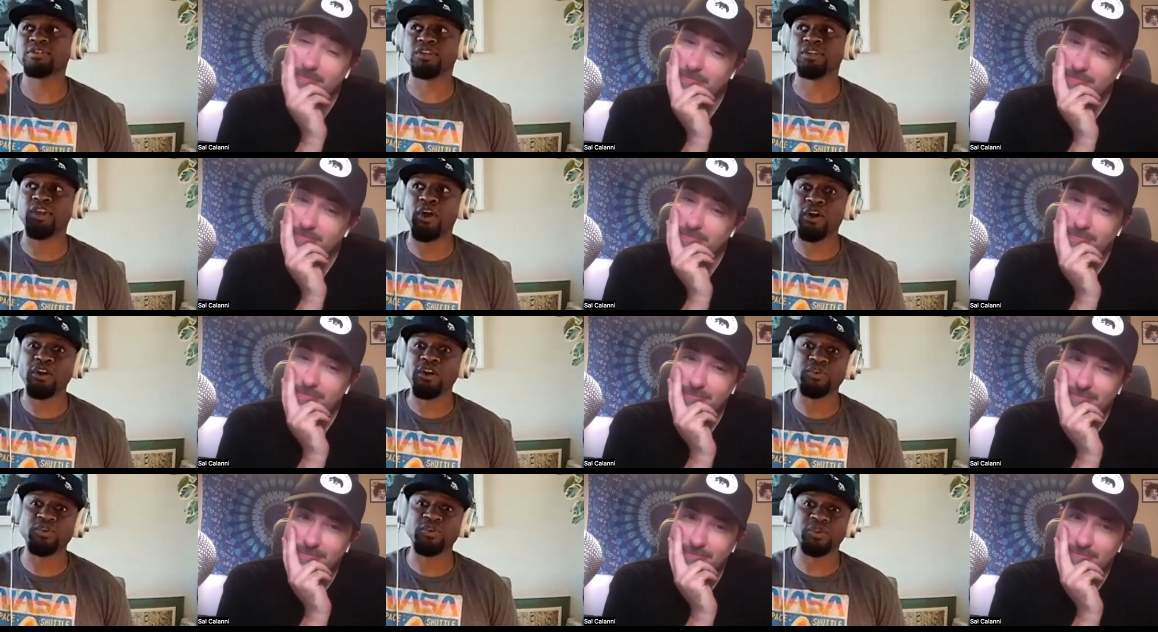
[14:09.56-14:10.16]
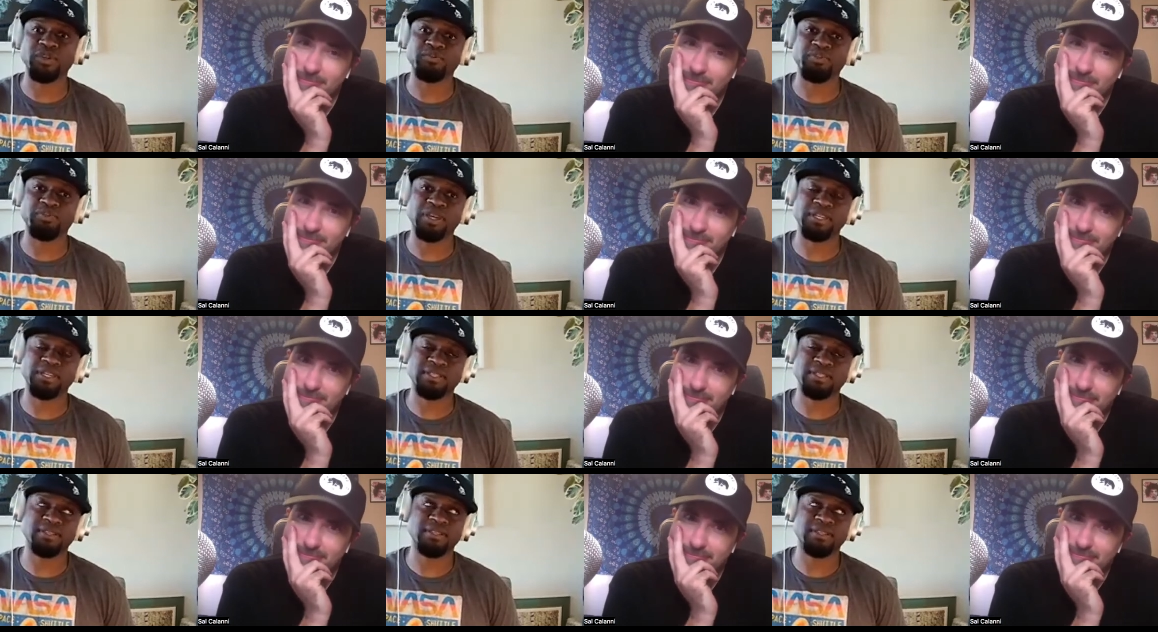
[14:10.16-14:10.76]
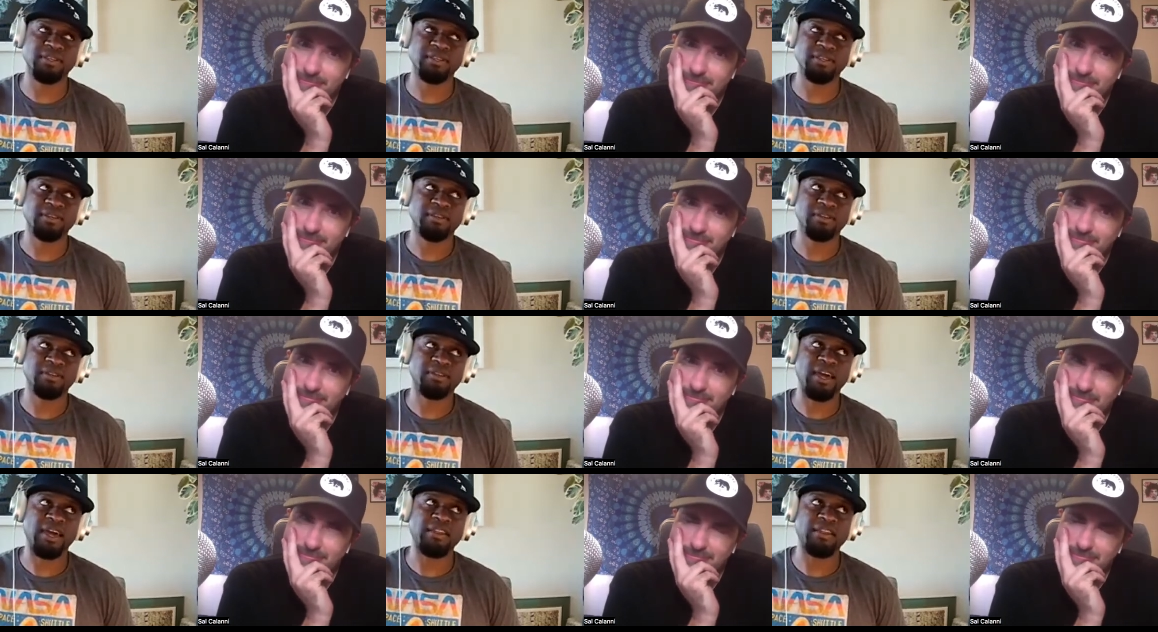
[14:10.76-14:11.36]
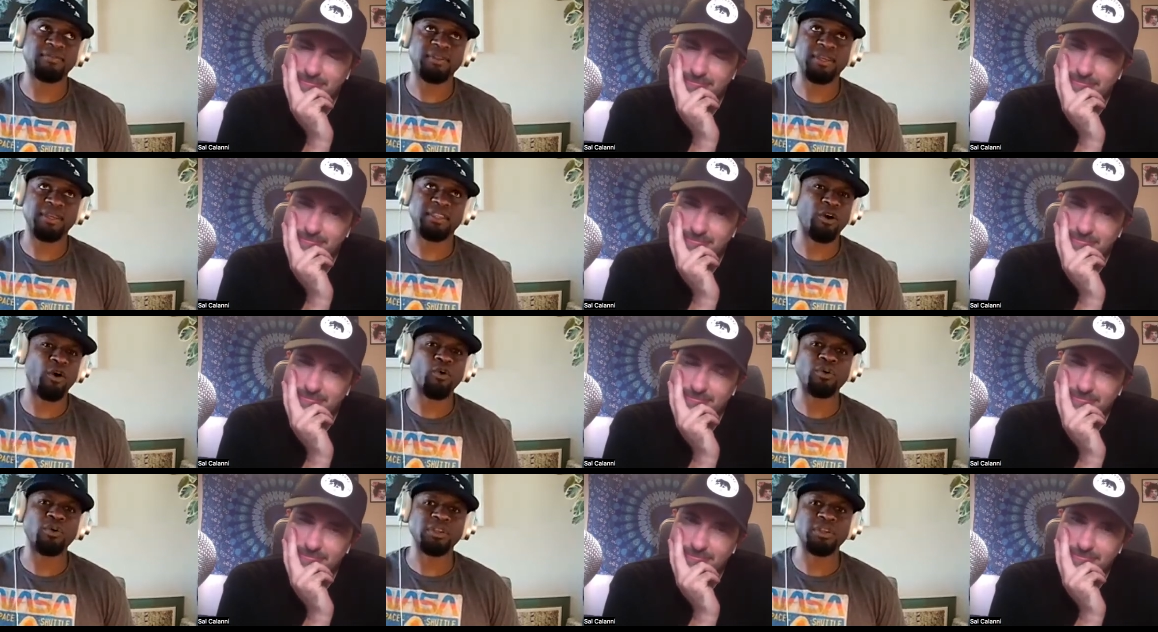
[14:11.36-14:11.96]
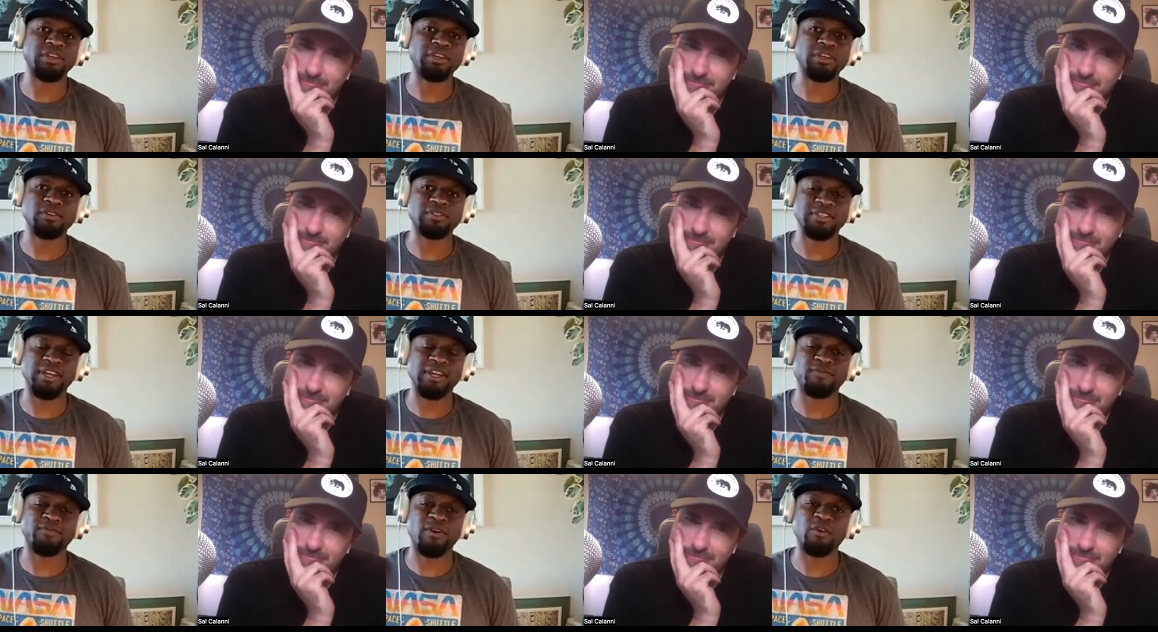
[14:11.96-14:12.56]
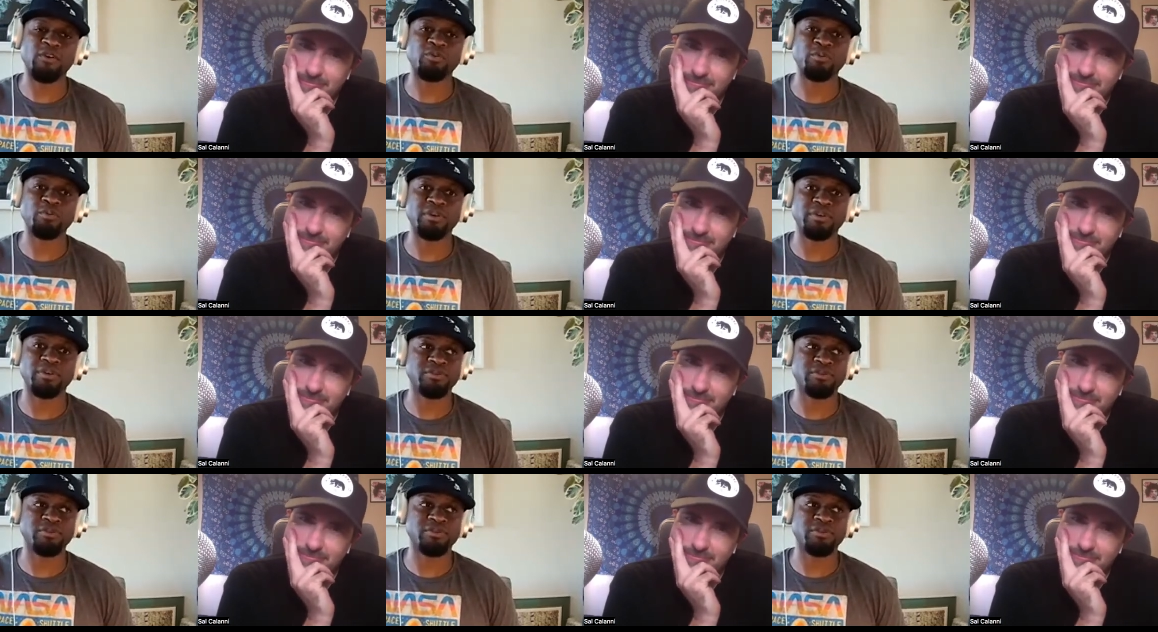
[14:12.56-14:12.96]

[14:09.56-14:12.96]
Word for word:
Speaker 1: an archery place not in the Oakland Hills, not far from here.